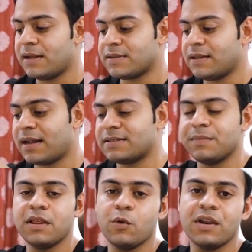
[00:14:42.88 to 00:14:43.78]
that's
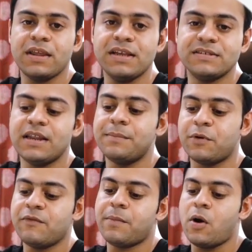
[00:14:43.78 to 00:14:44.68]
something you can easily
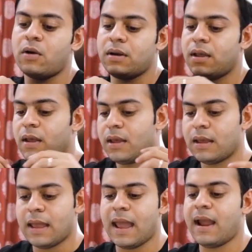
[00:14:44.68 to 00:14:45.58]
improve upon.
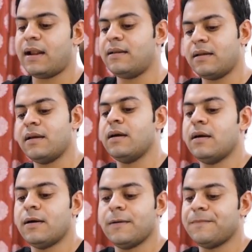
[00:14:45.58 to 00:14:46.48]
and
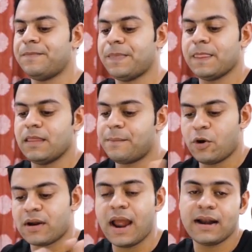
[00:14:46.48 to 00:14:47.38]
the
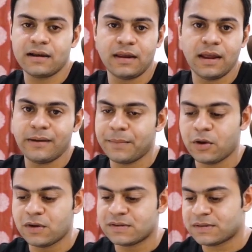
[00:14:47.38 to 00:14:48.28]
product category,
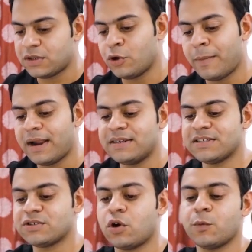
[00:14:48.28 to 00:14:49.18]
because you might
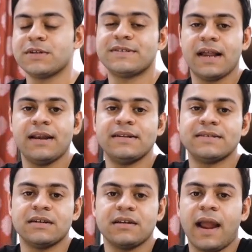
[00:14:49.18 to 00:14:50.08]
just not want to sell in
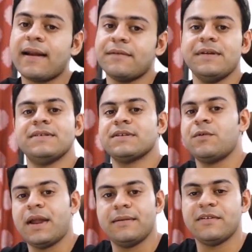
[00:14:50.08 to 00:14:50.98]
certain categories,
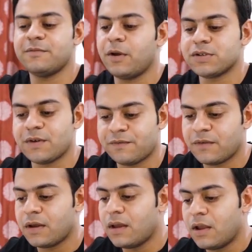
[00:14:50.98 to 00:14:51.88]
right? Just because
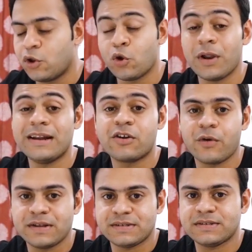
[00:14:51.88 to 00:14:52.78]
of your
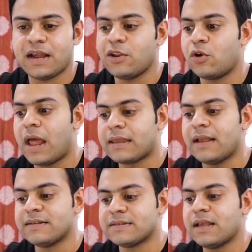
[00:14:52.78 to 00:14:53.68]
interests and your
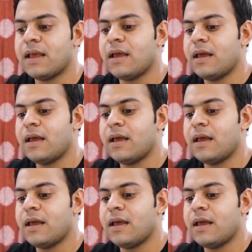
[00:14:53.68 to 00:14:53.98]
likings.